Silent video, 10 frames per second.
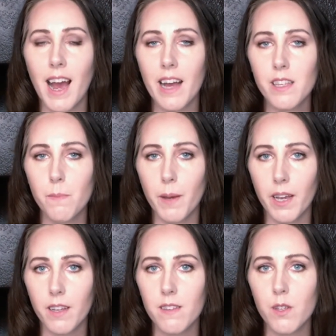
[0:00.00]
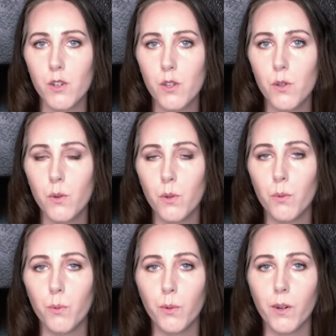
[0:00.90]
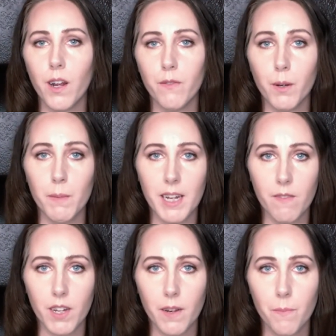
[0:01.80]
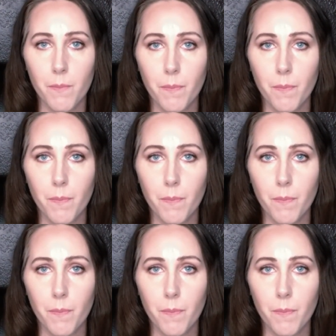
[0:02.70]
aspects to the ruler of your midheaven.